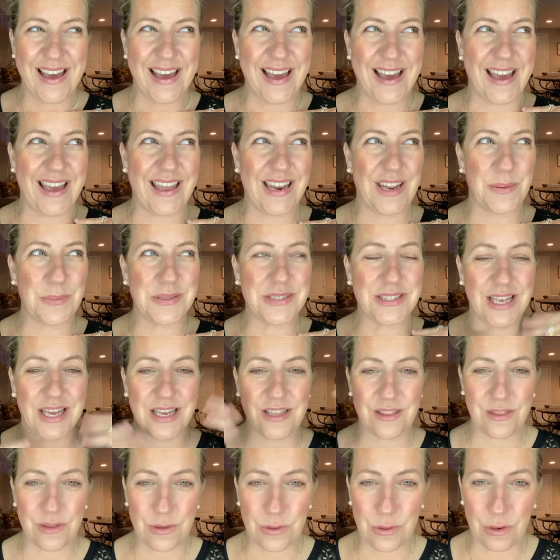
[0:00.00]
And it was
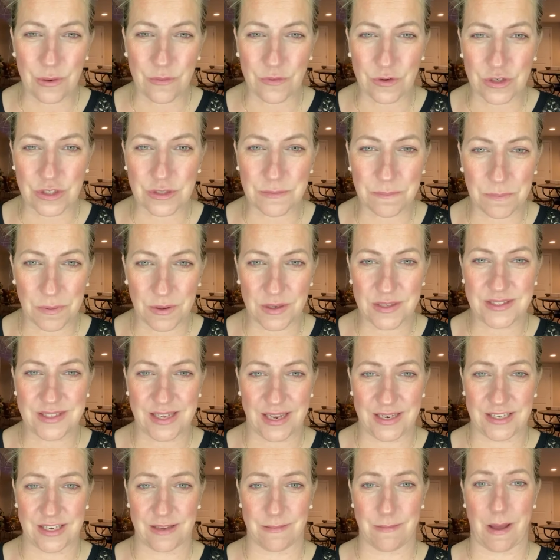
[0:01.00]
like the universe put
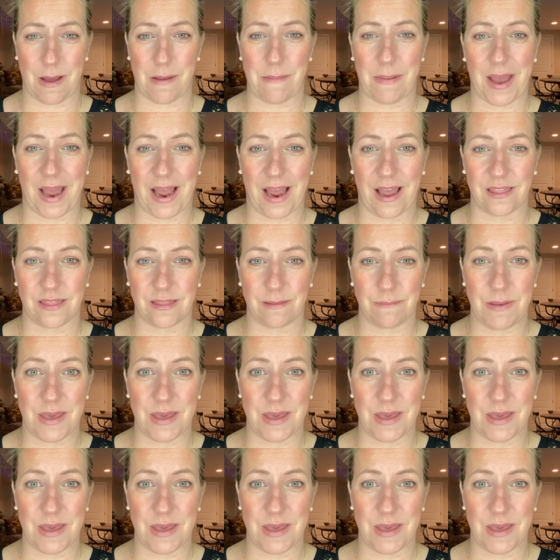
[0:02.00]
Seint in my path